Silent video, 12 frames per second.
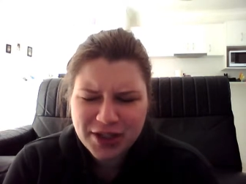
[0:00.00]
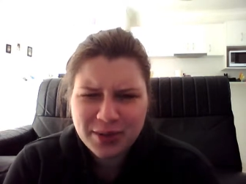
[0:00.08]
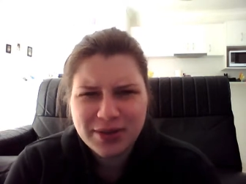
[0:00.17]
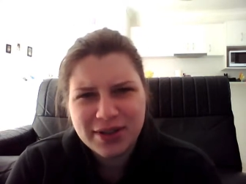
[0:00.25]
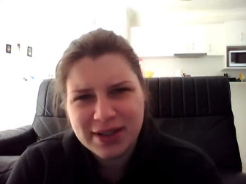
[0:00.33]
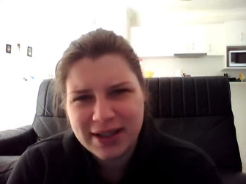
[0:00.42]

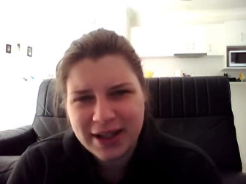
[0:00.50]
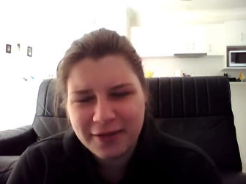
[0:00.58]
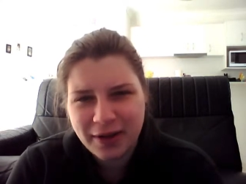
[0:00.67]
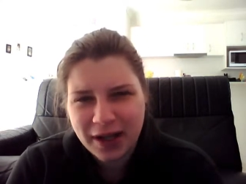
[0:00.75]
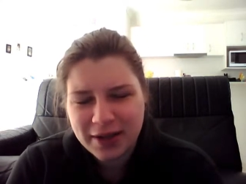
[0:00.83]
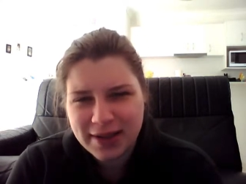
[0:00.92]
she was just
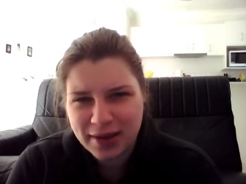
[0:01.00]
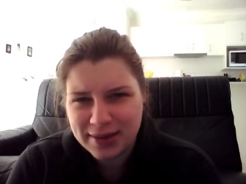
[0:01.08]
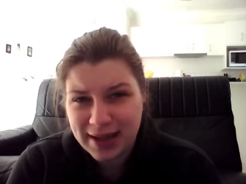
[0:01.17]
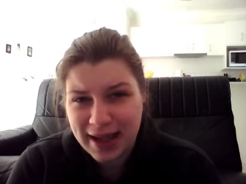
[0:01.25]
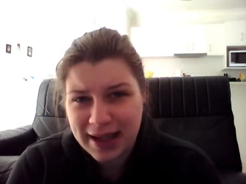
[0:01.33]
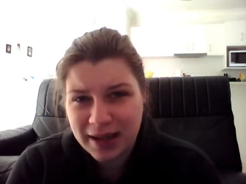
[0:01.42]
sitting funny because I
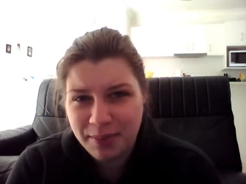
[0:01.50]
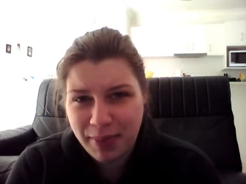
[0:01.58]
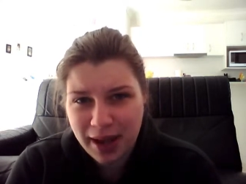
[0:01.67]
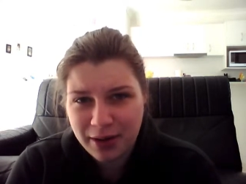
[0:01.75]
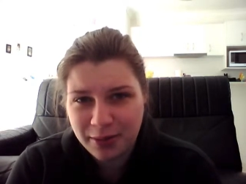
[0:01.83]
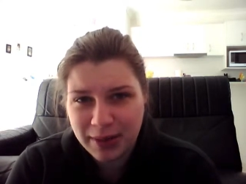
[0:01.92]
was laying in
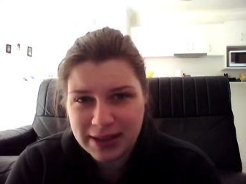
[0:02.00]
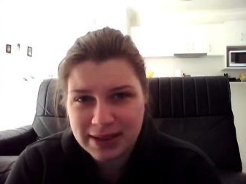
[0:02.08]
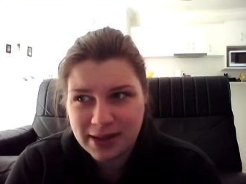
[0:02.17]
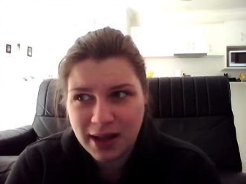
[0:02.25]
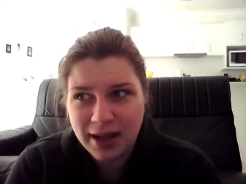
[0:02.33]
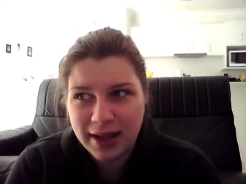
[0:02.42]
bed on my
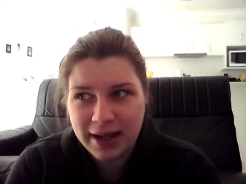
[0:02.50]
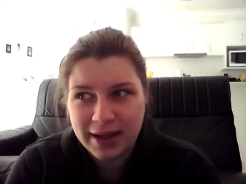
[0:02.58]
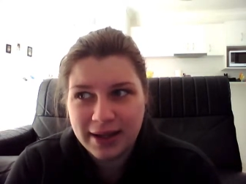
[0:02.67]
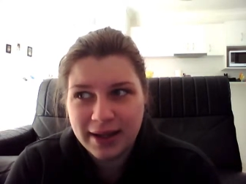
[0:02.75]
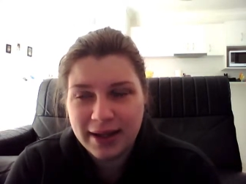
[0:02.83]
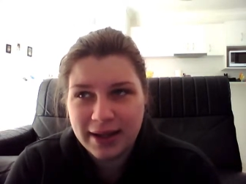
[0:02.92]

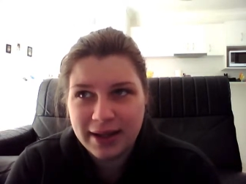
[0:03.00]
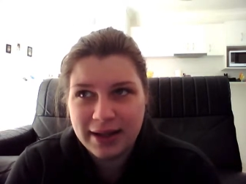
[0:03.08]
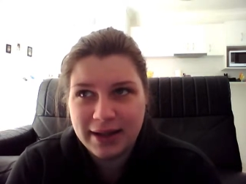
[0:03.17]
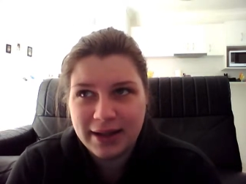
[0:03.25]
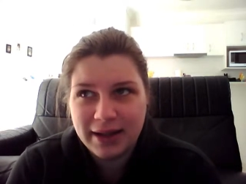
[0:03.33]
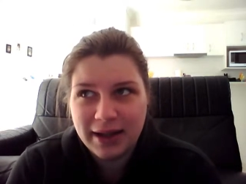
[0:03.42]
side
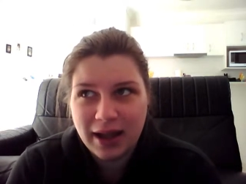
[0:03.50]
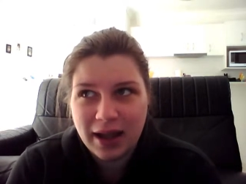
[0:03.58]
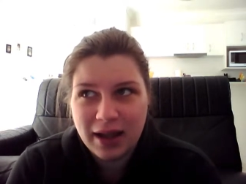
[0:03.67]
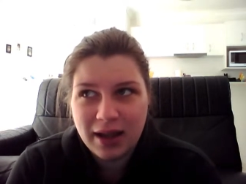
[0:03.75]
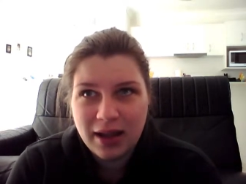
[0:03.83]
and